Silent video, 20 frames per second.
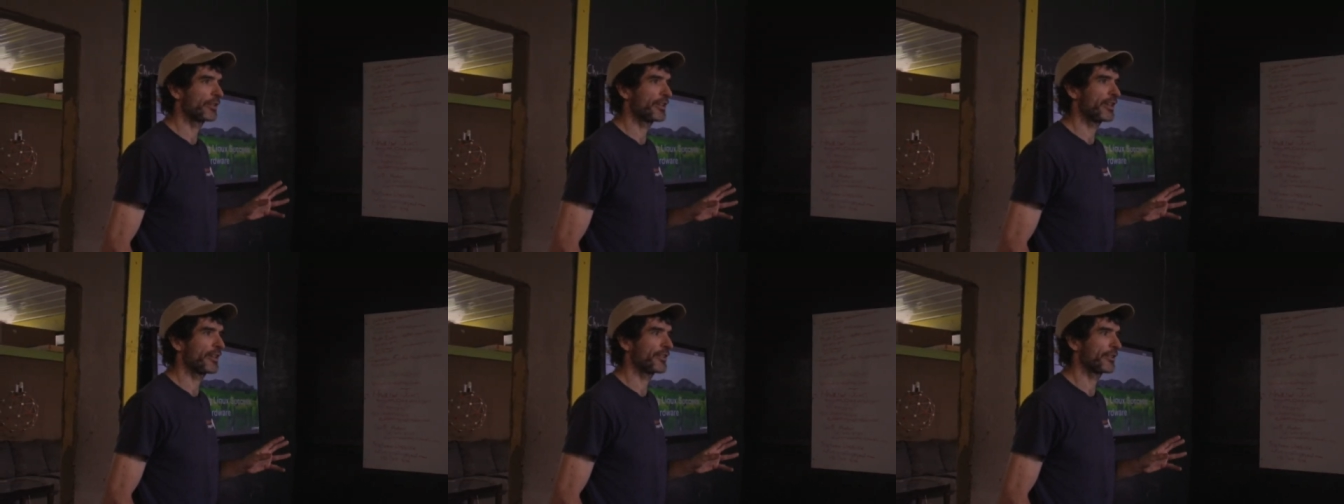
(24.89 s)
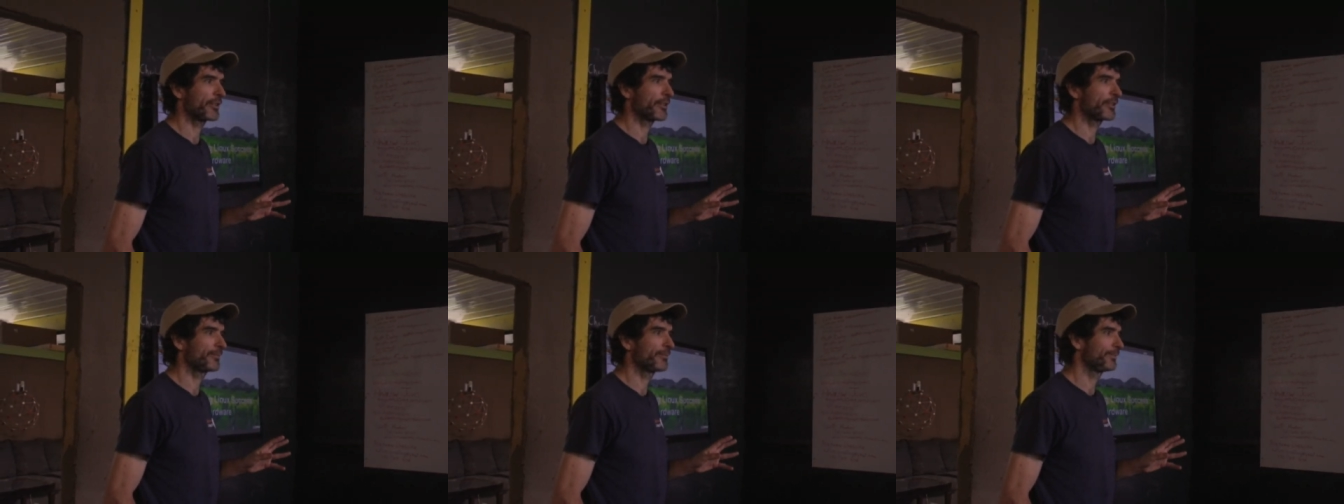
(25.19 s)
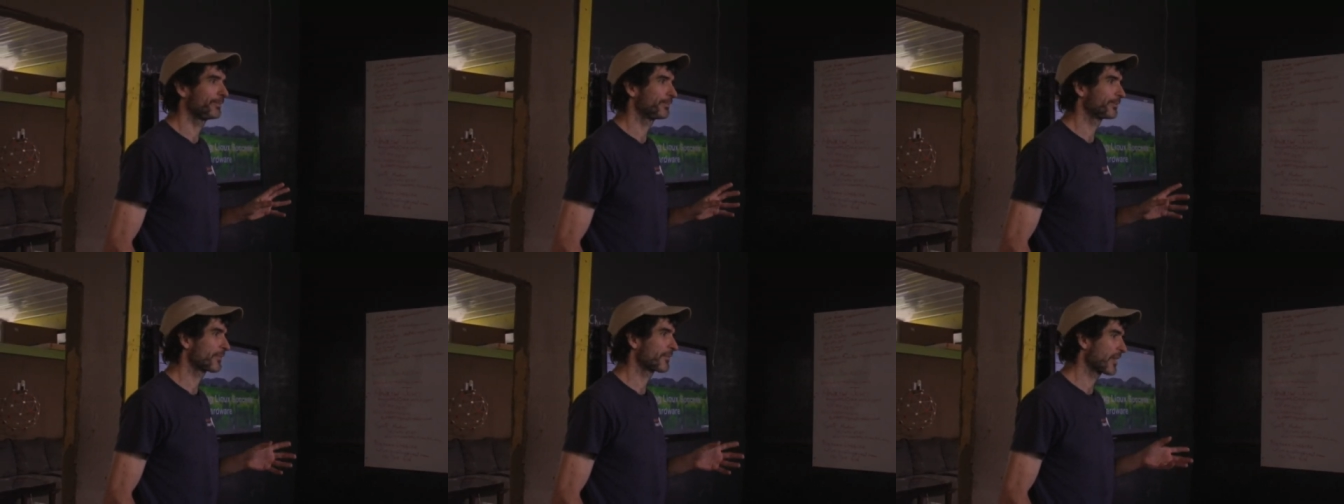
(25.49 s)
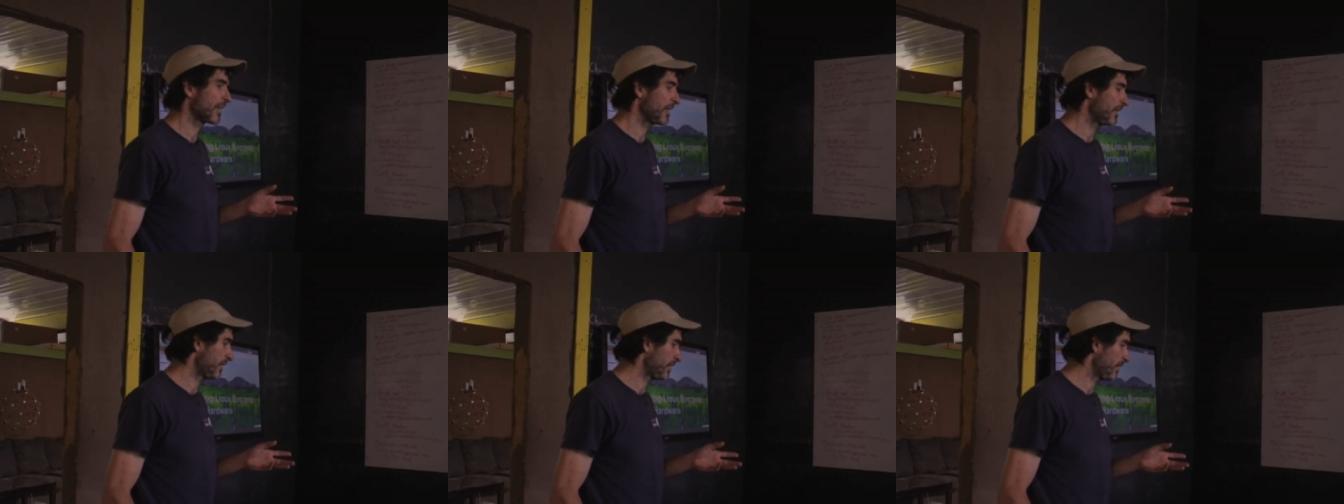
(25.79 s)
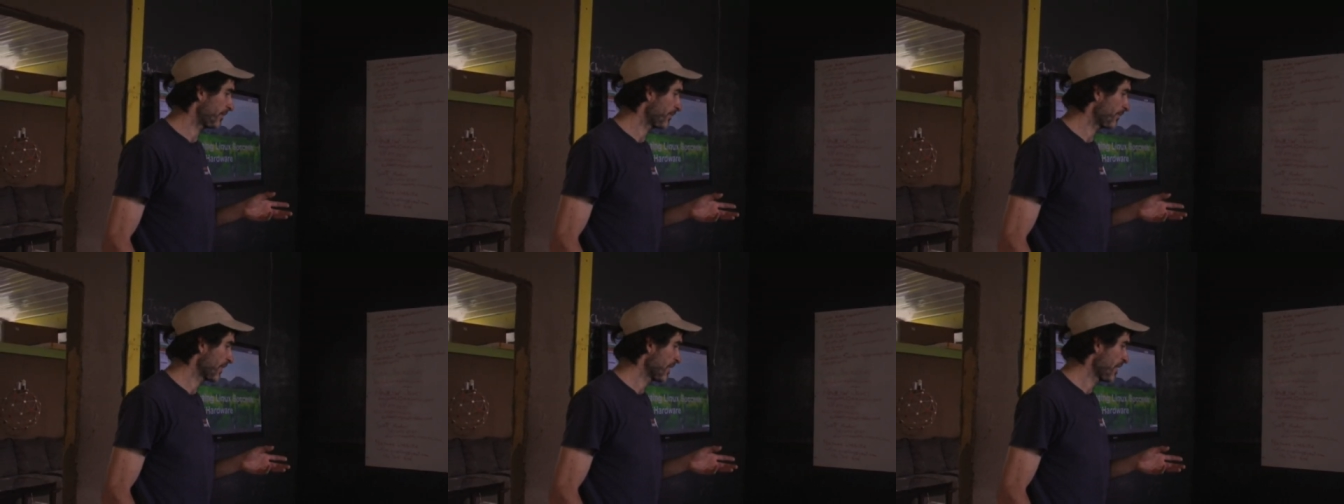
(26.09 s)
another.
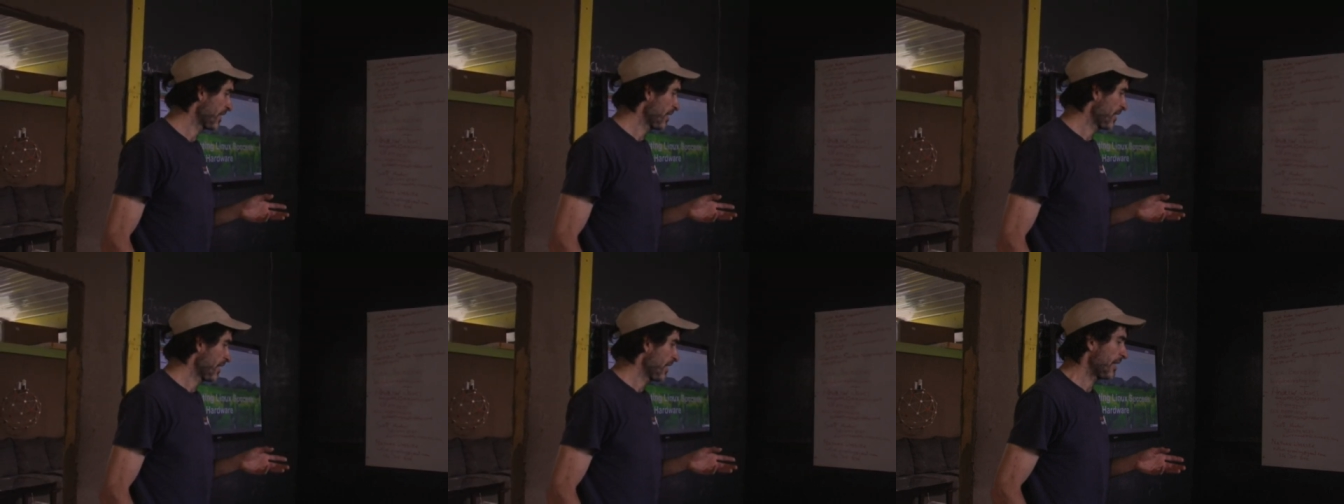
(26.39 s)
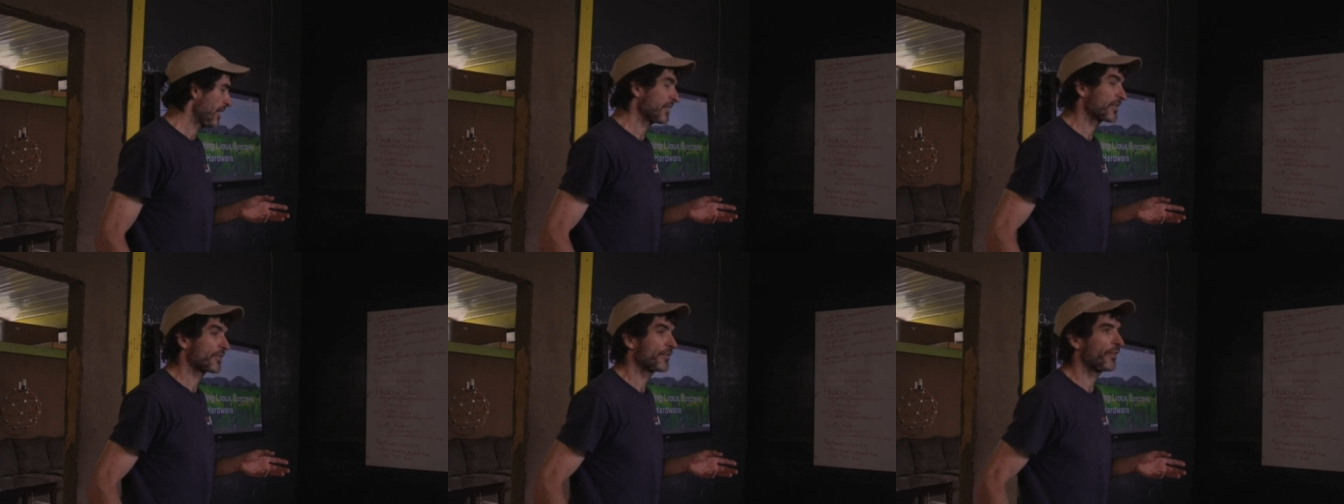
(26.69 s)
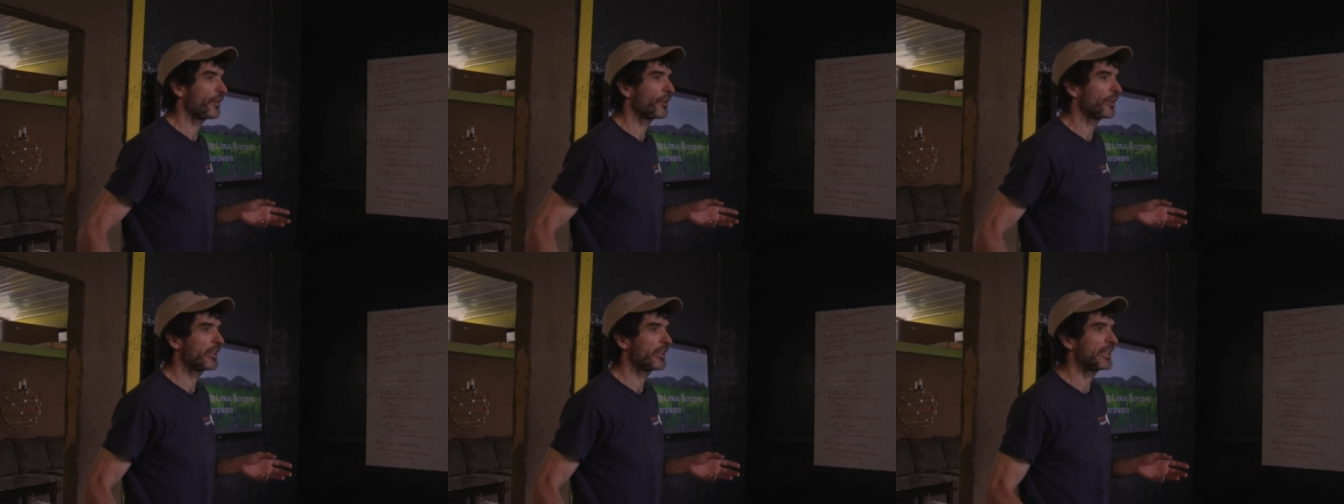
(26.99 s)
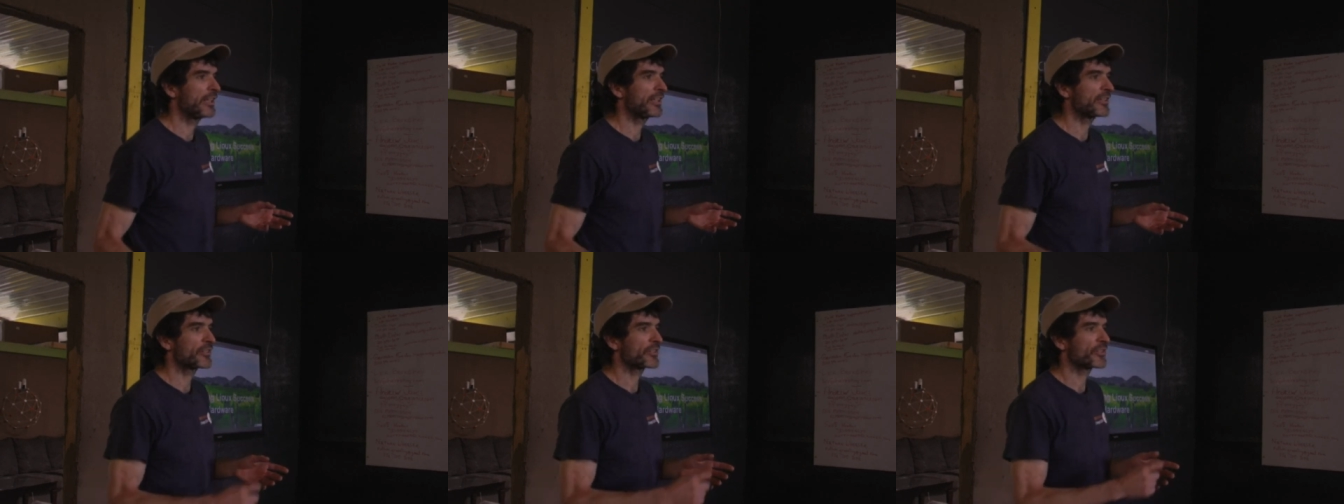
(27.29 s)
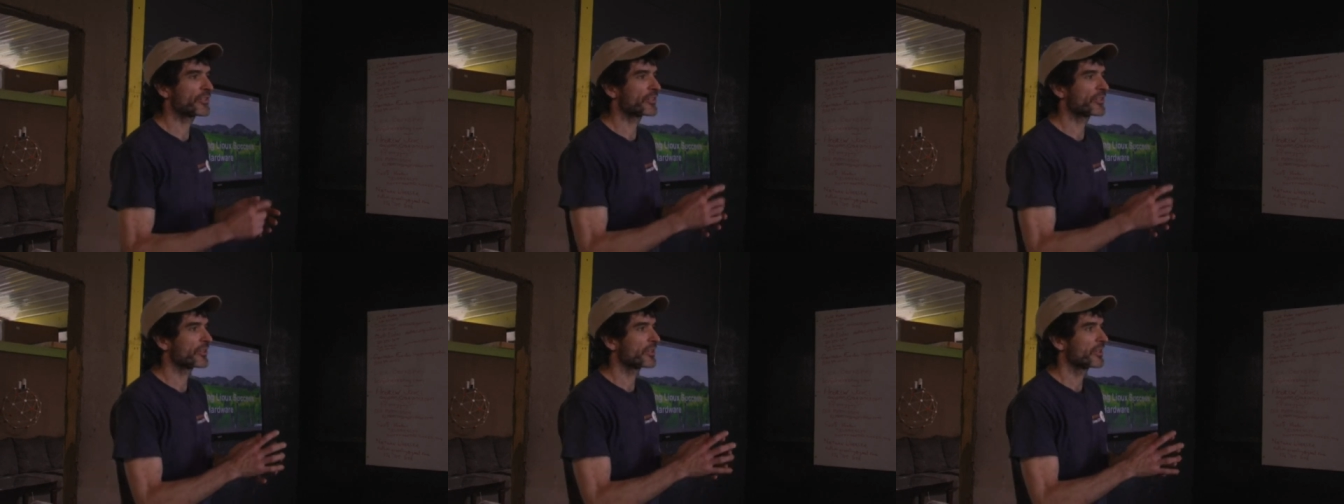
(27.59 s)
As far
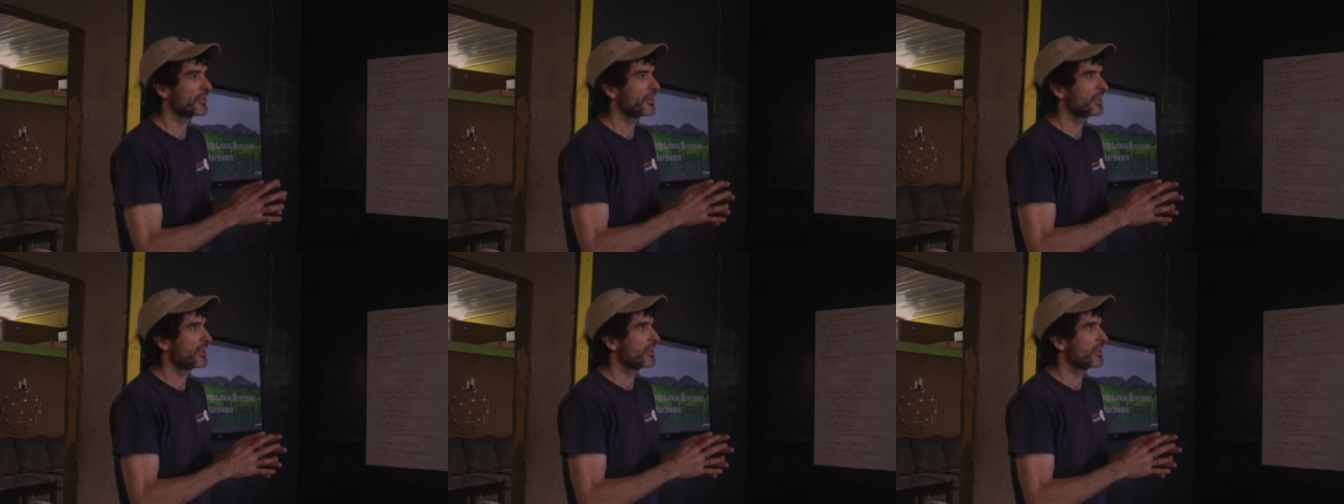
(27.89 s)
as